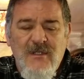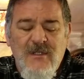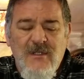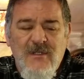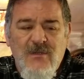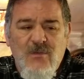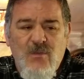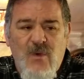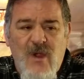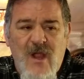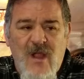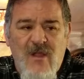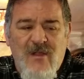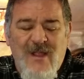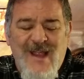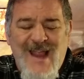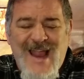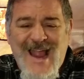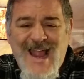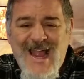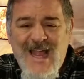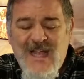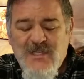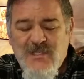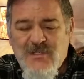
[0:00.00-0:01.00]
well it
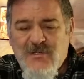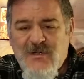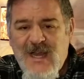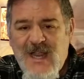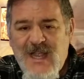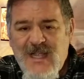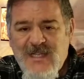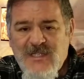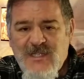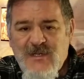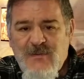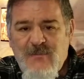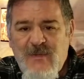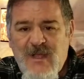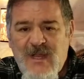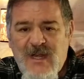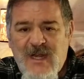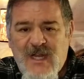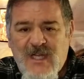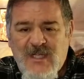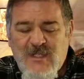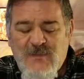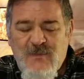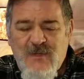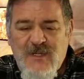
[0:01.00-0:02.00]
has or hasn't met
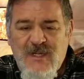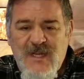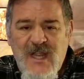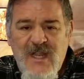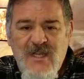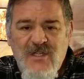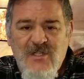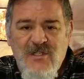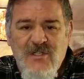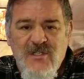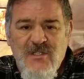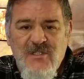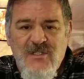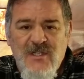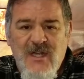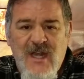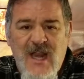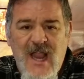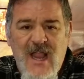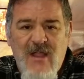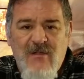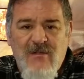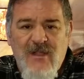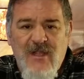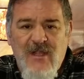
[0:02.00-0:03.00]
expectations and
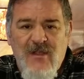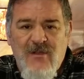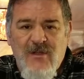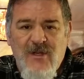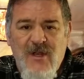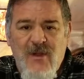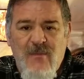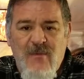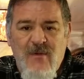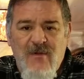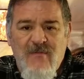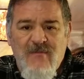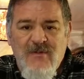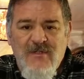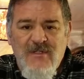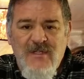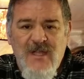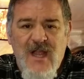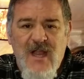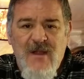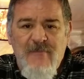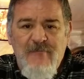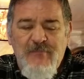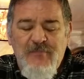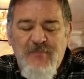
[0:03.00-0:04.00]
how it held up over time.